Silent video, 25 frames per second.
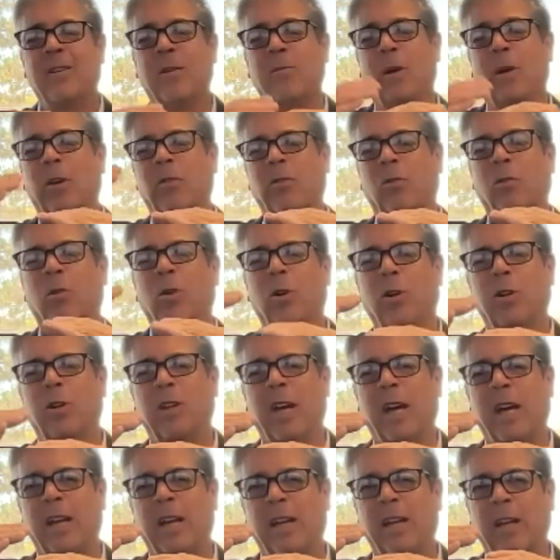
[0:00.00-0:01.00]
To make sure
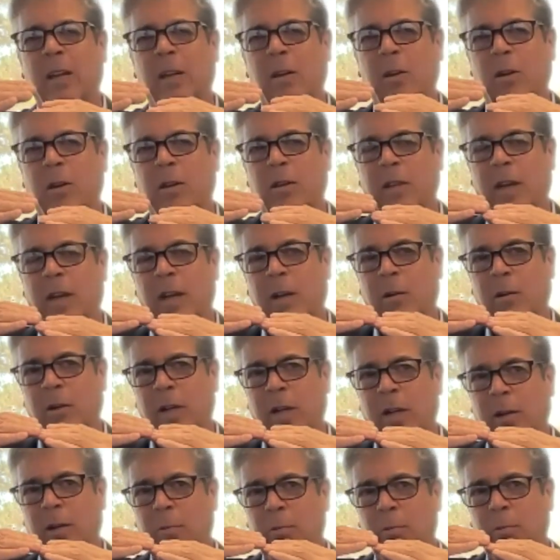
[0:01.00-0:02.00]
that they not
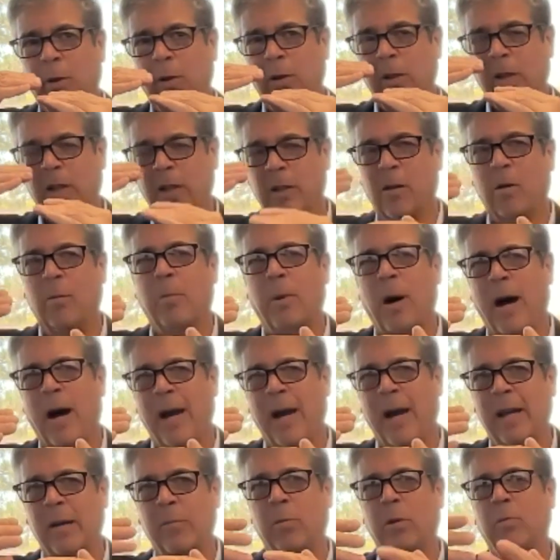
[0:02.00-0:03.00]
only got political
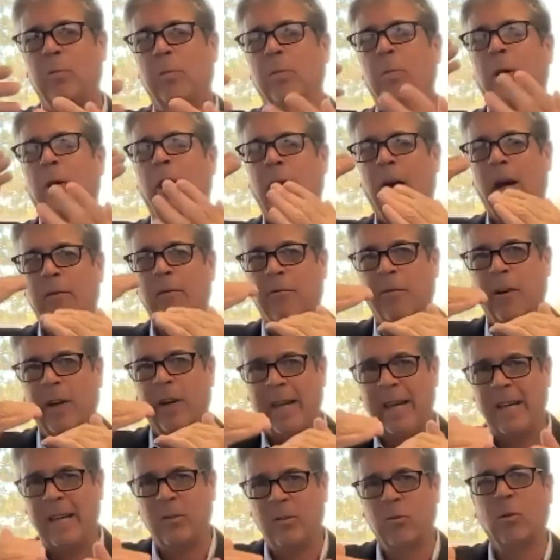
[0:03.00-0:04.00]
buy-in, but got
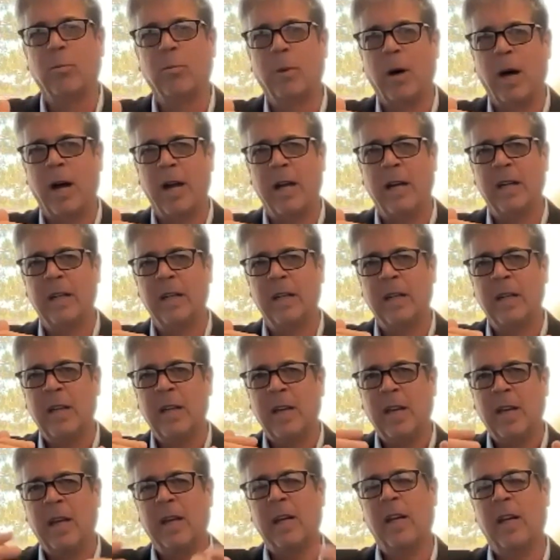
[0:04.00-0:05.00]
financial buy-in,
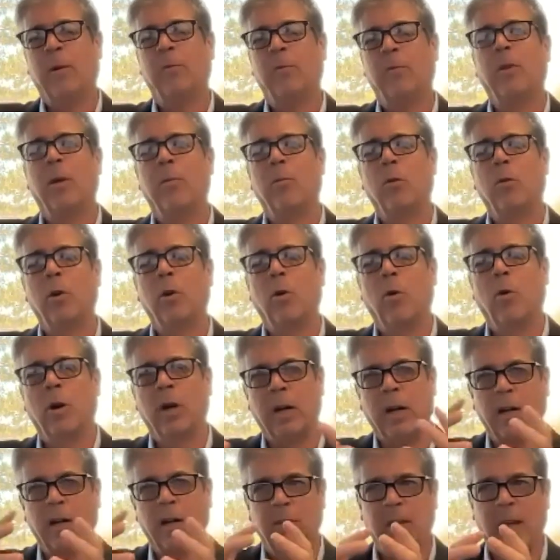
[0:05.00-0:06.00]
and help them
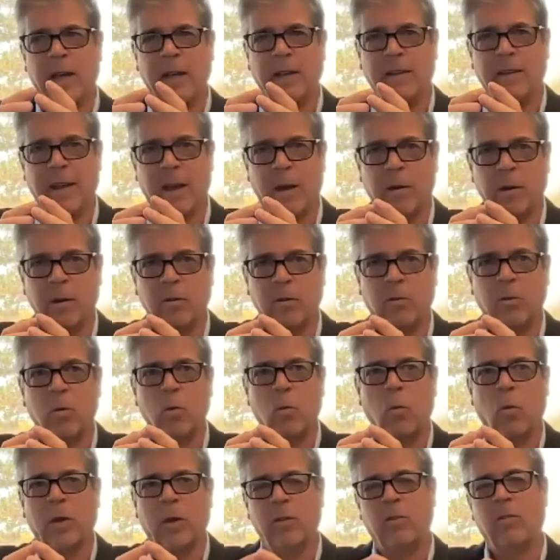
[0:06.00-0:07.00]
reorganize that down
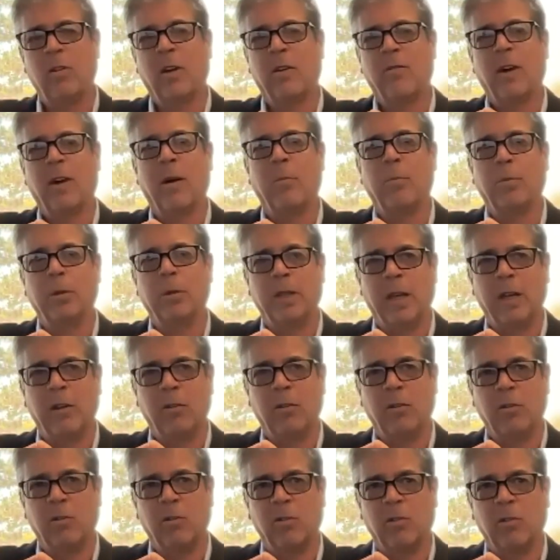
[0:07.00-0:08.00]
into one set of
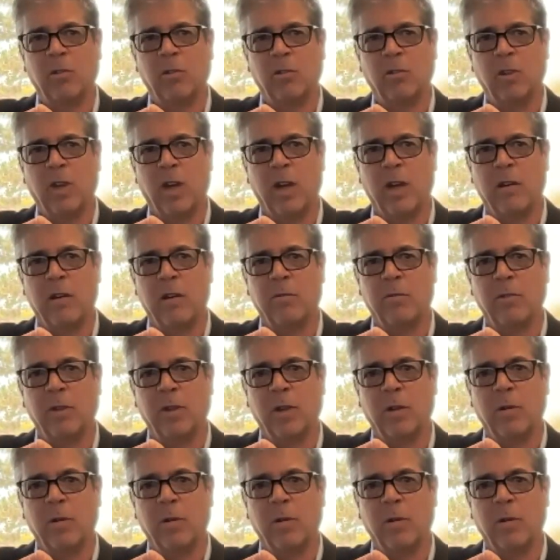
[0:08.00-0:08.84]
applications instead of,